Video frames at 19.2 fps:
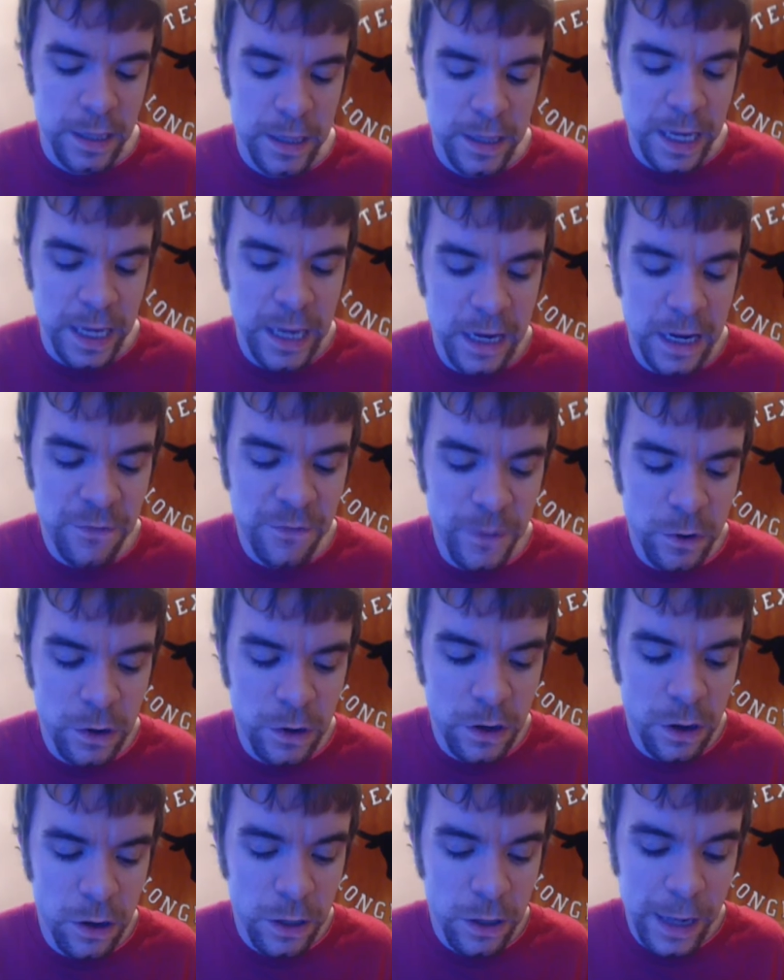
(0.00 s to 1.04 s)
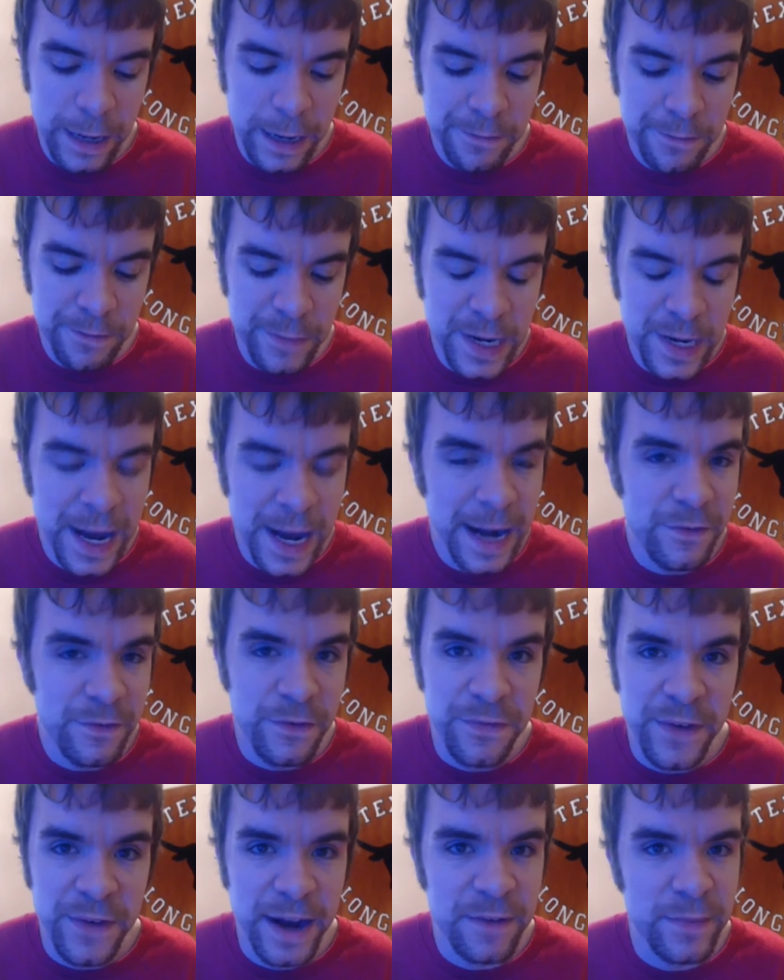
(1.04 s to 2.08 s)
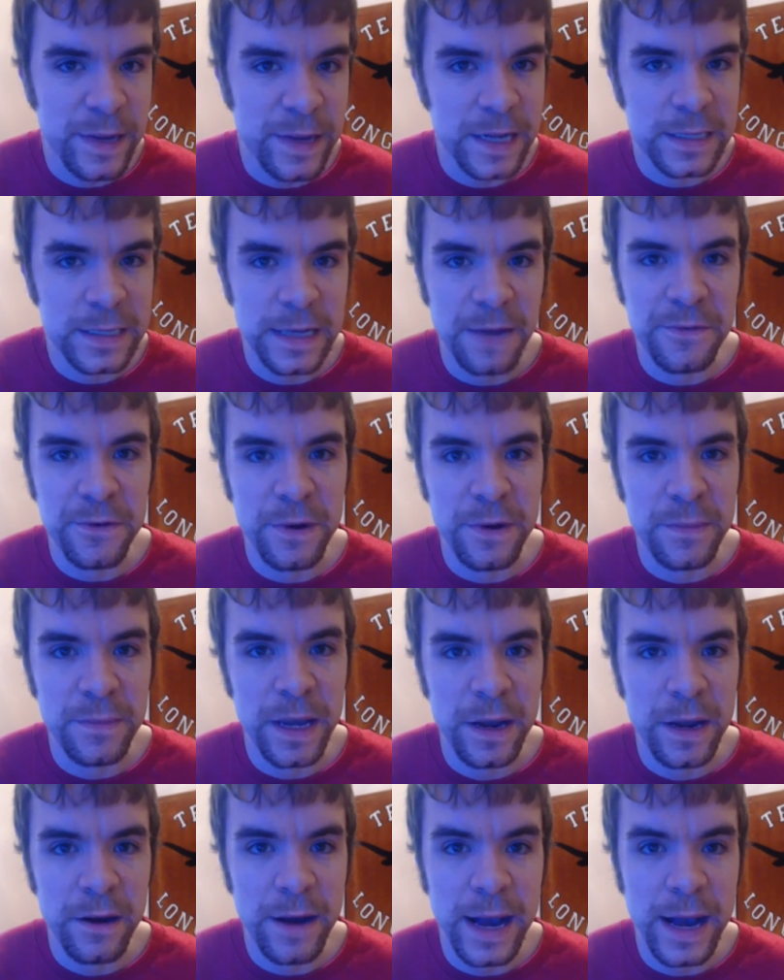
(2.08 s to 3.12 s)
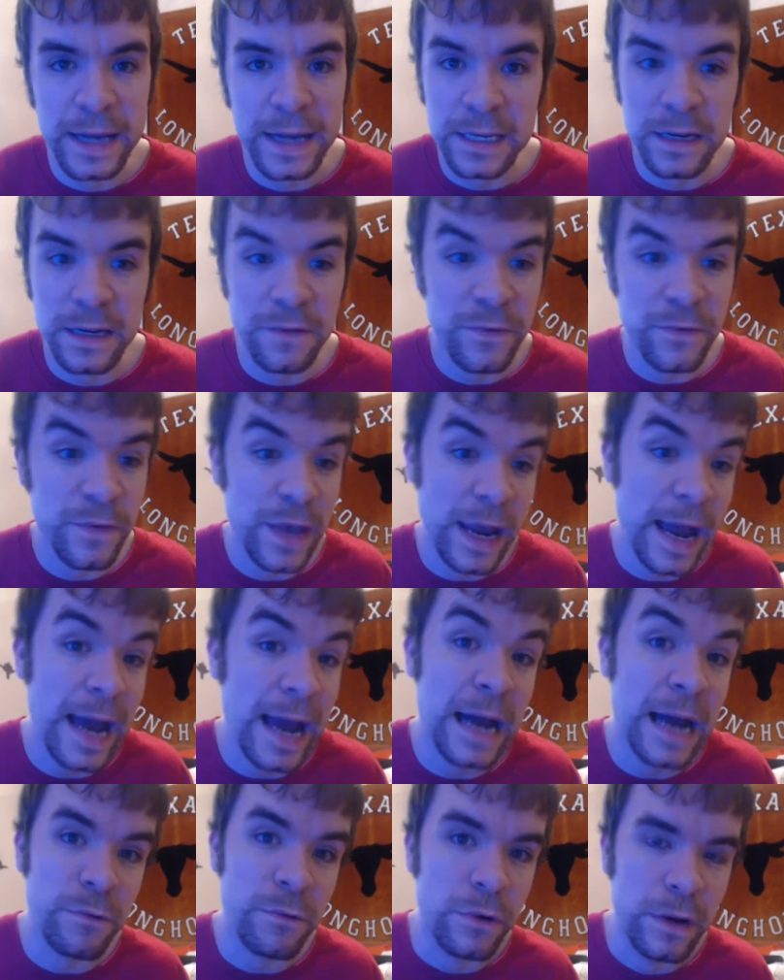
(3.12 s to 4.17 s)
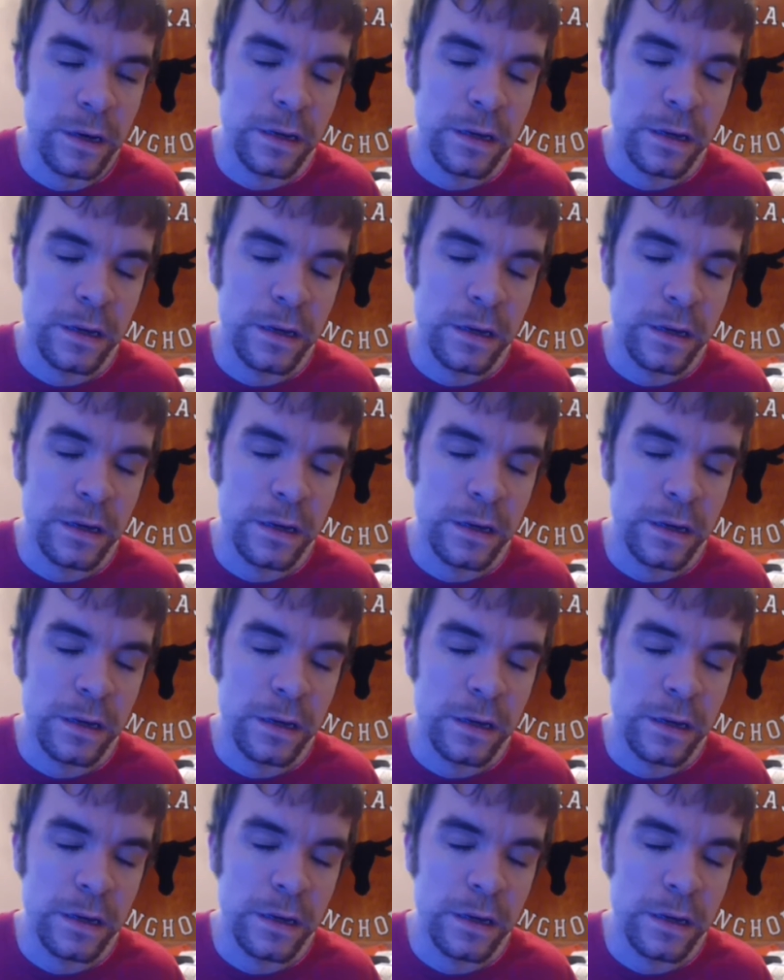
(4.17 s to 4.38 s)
They get a phone call like not even 5 minutes after I'm there asking if they had one.